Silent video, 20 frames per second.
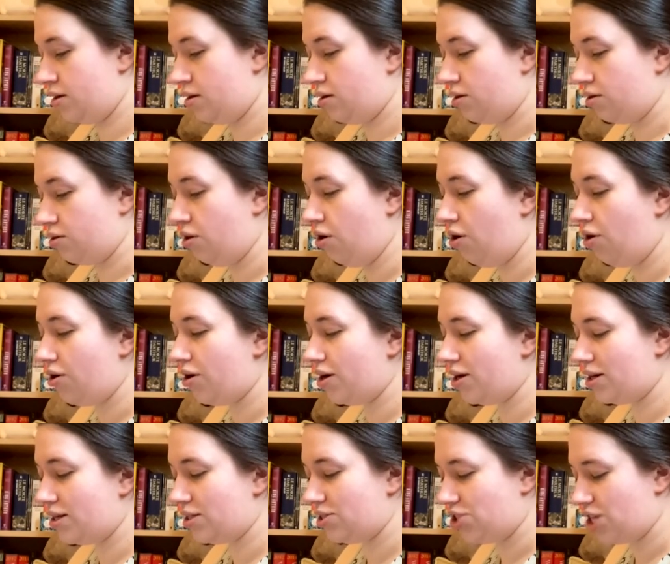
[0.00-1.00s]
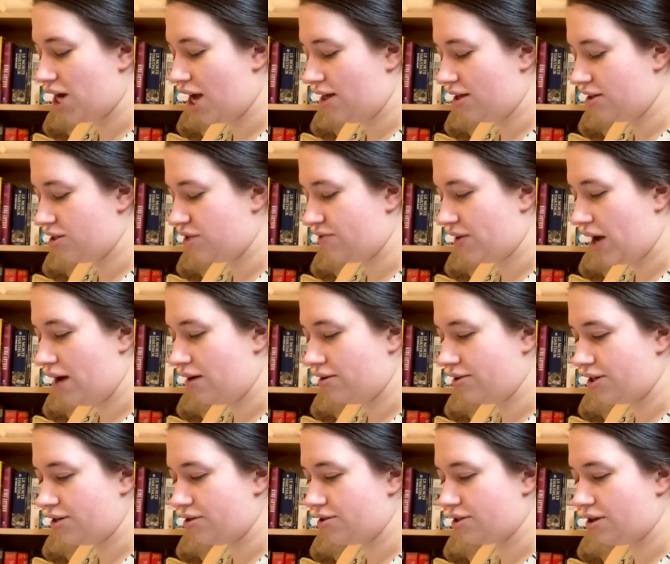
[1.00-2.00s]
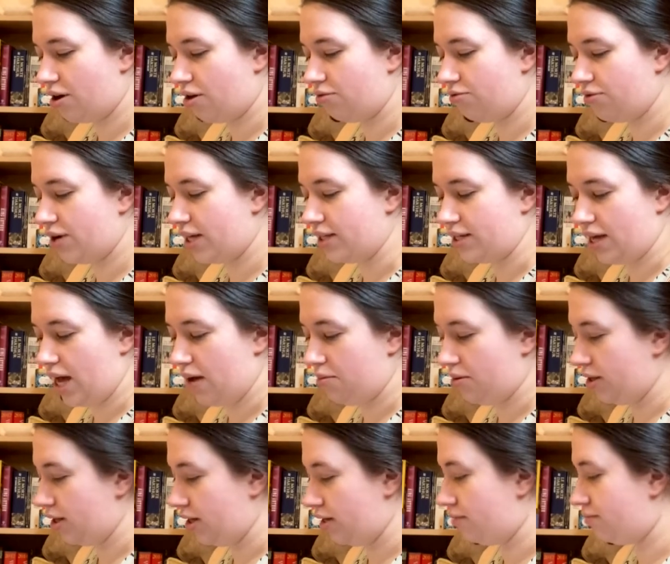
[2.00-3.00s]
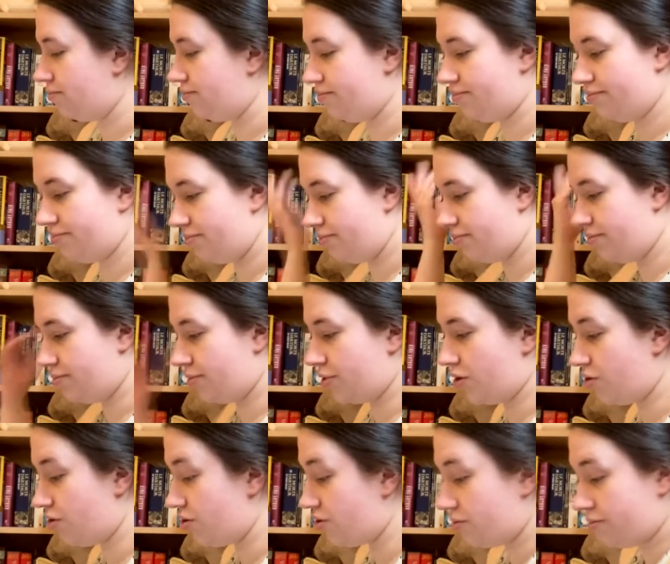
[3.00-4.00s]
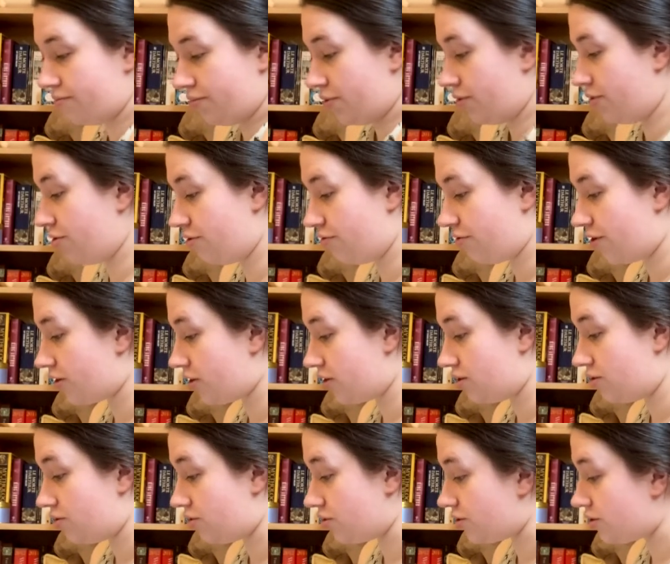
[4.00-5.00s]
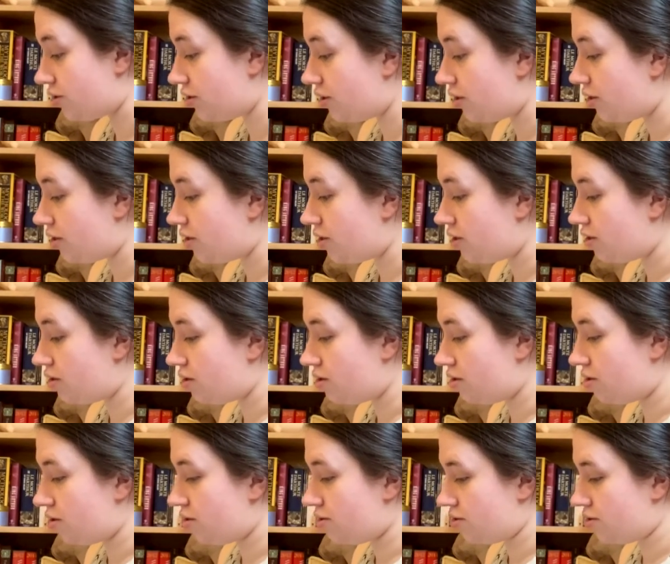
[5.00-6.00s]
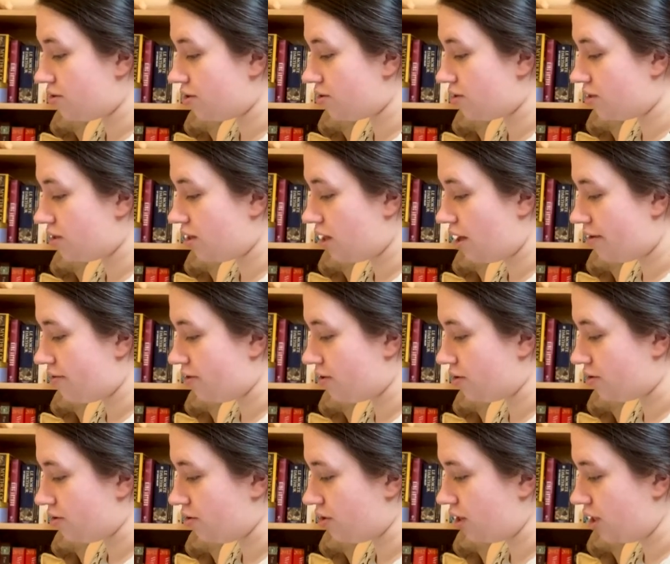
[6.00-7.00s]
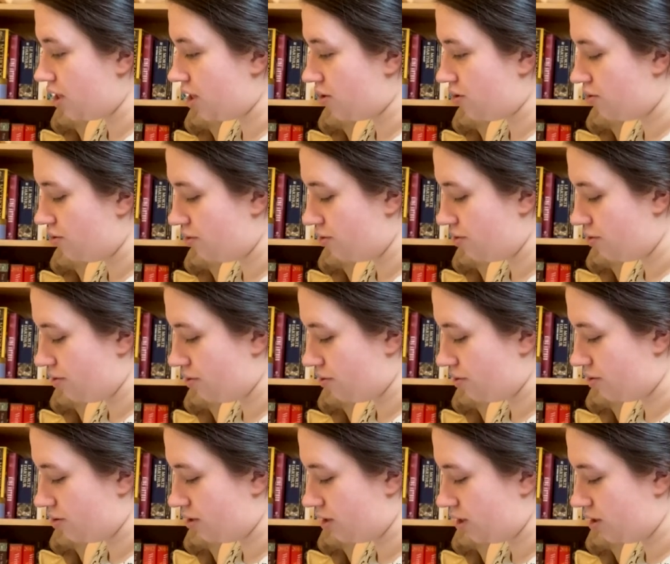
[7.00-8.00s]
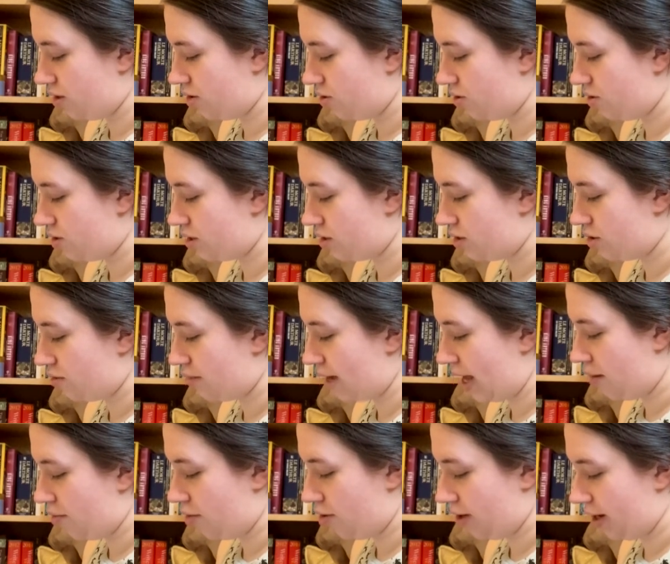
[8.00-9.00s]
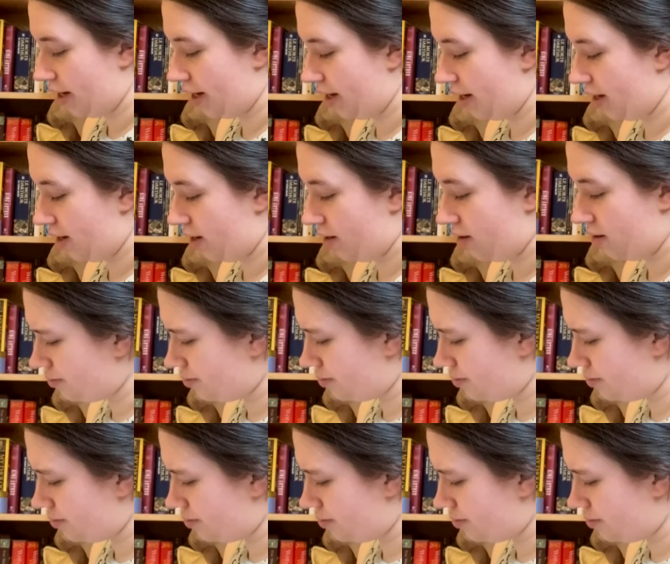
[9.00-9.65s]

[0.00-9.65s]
Lauren is jealous of Aldarn's girlfriend Emily. Who fucking knows? 2011. Cornelia loses her memory.